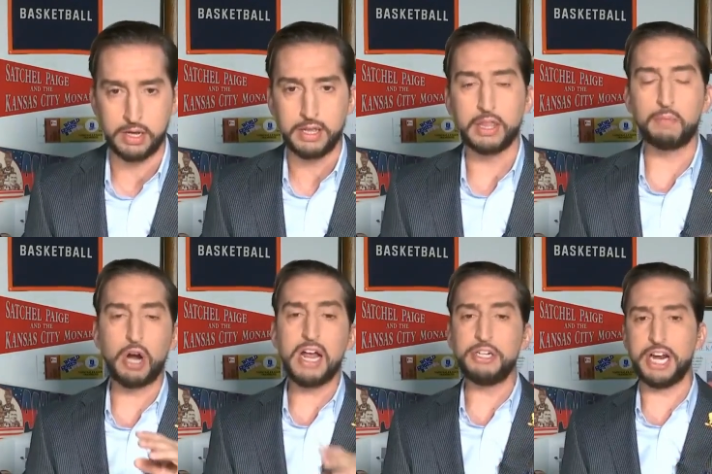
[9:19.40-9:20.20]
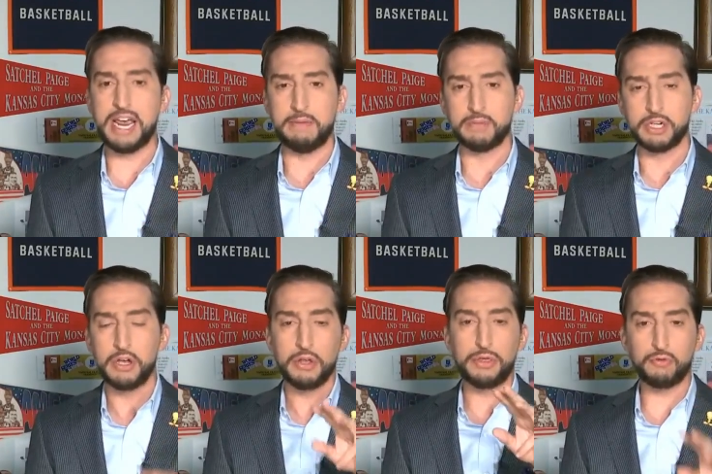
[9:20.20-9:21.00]
LeBron James,
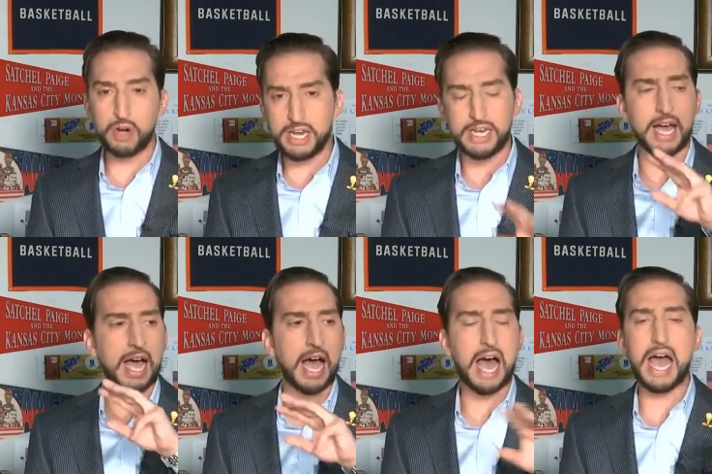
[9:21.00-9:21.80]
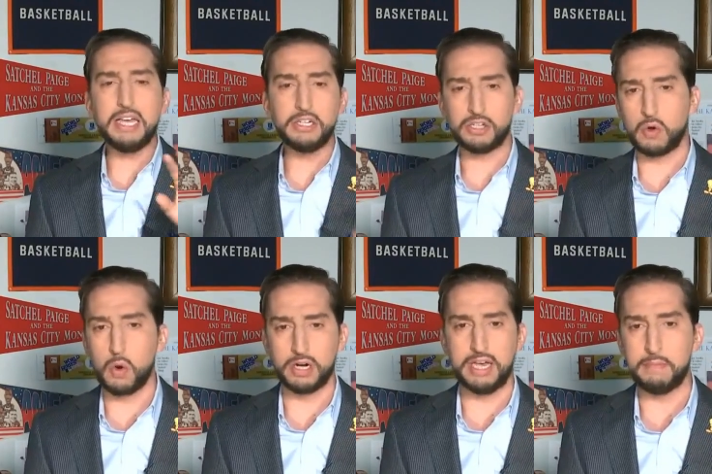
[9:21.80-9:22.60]
3 highest
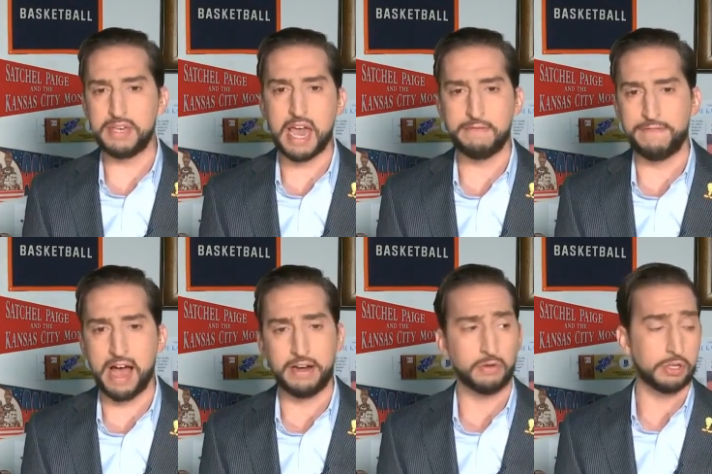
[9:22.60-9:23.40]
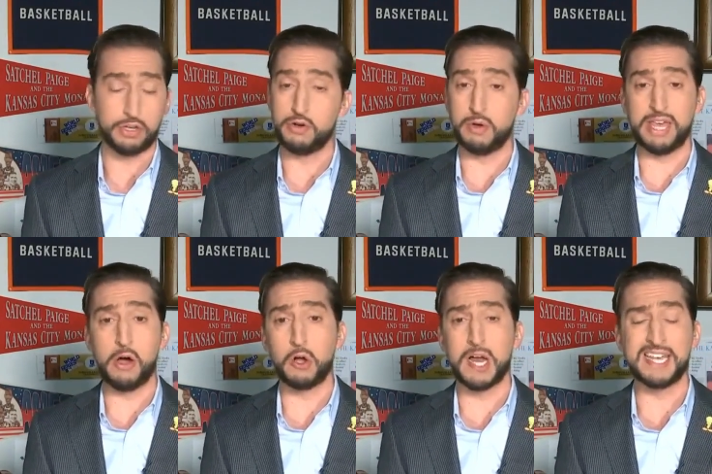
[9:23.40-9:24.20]
scoring NBA finals. You know what they
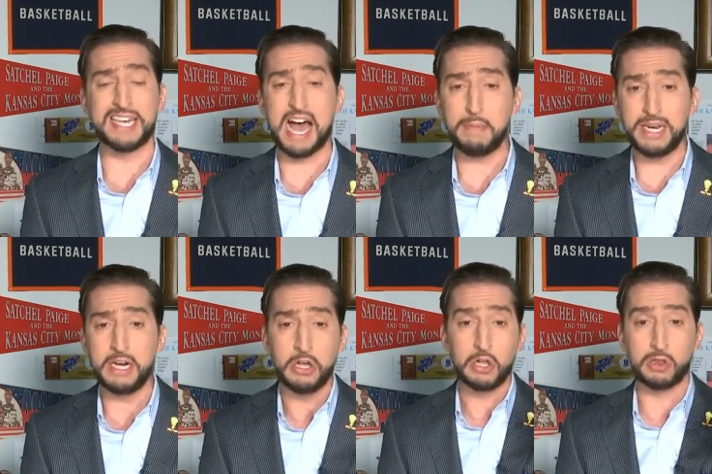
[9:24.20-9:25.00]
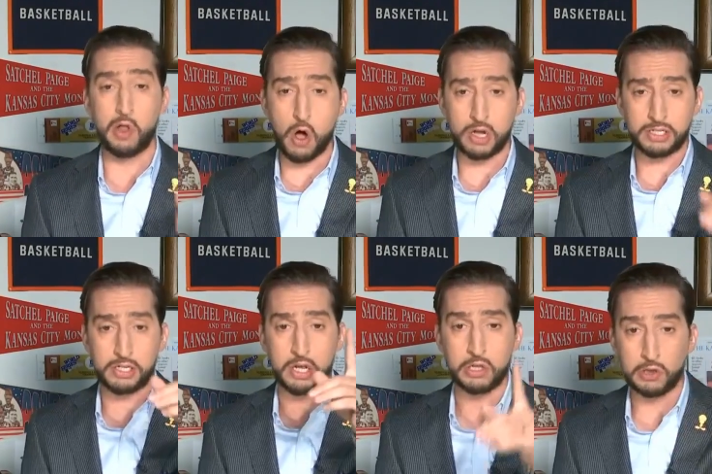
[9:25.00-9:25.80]
all got in common? Loss.
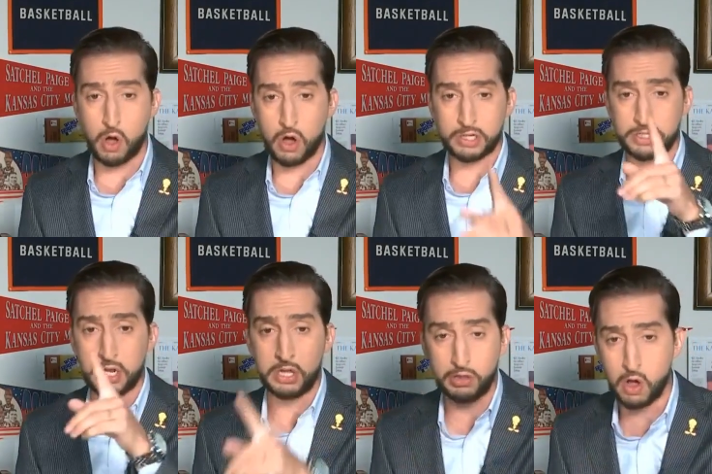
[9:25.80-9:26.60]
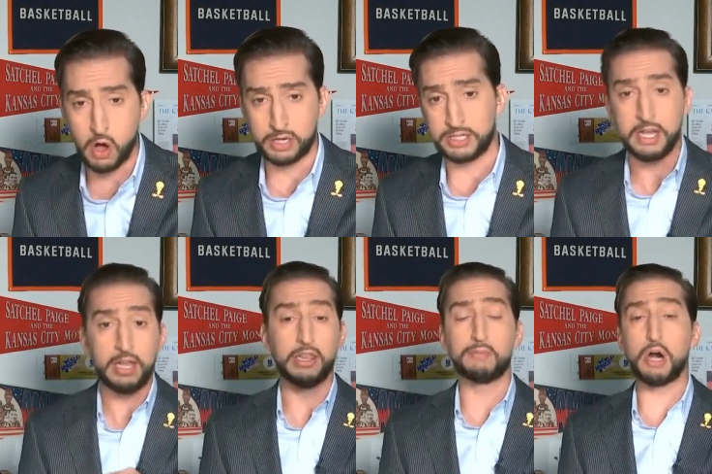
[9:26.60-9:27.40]

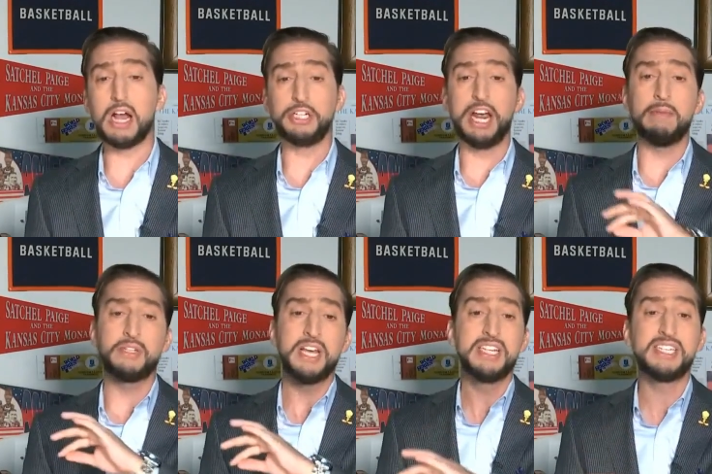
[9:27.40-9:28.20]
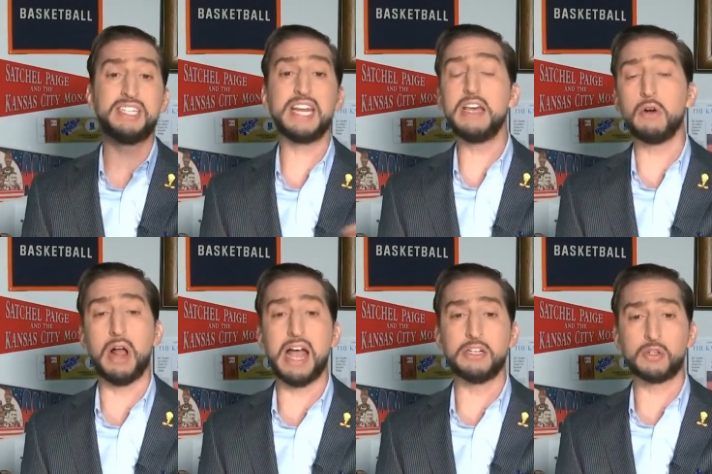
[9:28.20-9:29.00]
LeBron James, single
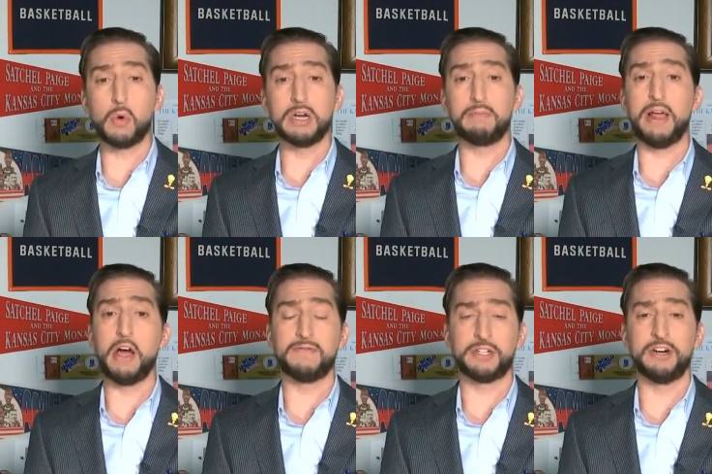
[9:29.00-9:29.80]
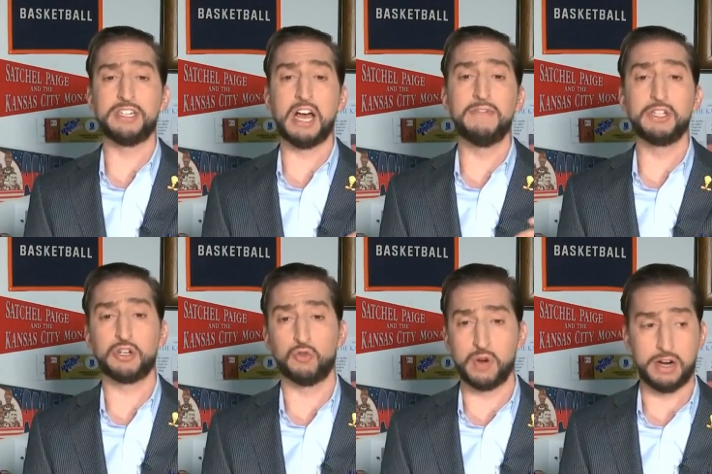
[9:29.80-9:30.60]
highest scoring playoff series of his
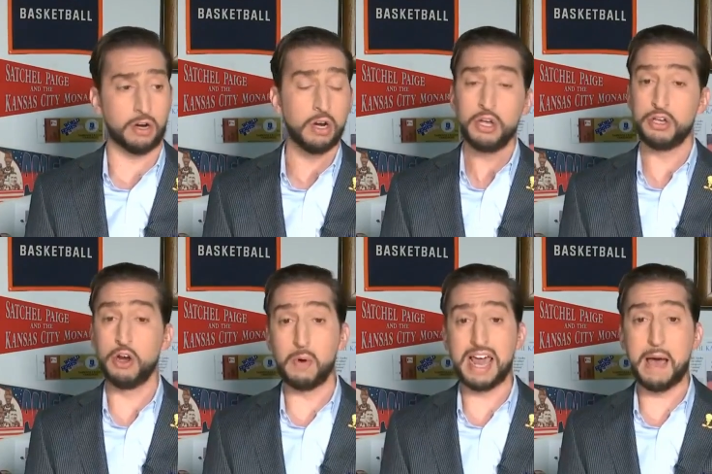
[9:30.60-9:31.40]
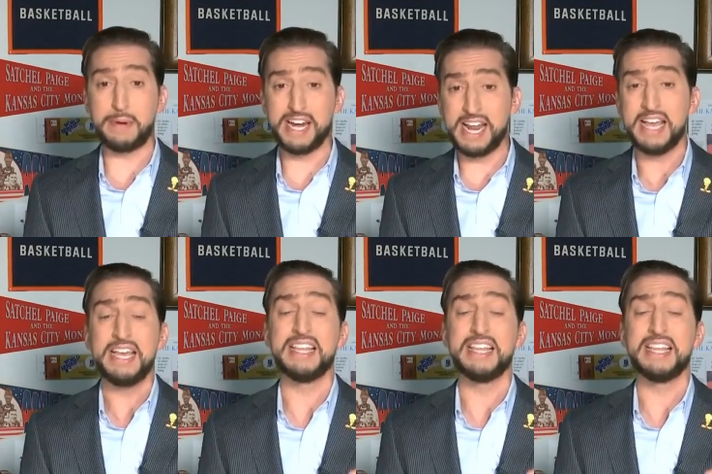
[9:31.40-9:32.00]
career. You know what happened in it?